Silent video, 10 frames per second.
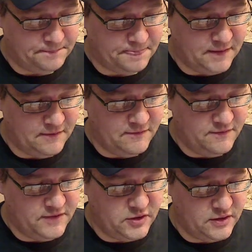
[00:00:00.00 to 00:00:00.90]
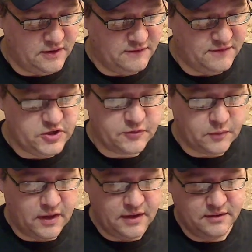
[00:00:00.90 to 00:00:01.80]

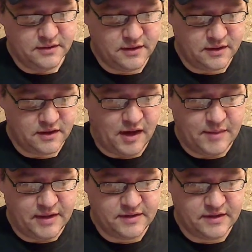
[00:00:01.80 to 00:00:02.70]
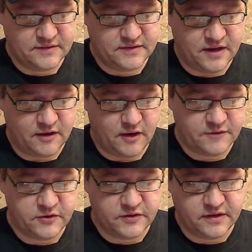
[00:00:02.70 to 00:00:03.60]
Vichysois commented, "It's not
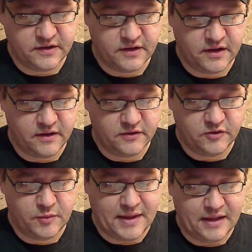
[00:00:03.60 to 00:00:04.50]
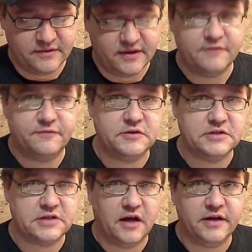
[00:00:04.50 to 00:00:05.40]
often you see a Doom and Malentine foot
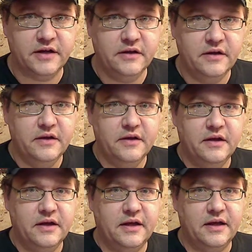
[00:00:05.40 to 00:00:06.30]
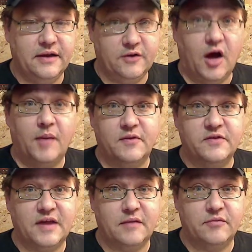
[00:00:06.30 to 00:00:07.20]
slogging." He commented the
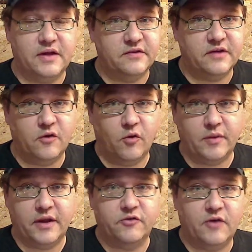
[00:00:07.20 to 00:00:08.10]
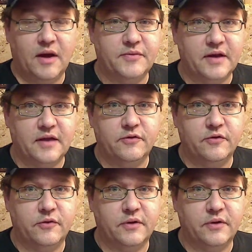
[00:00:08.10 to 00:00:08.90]
same thing. He said normally he drops that in through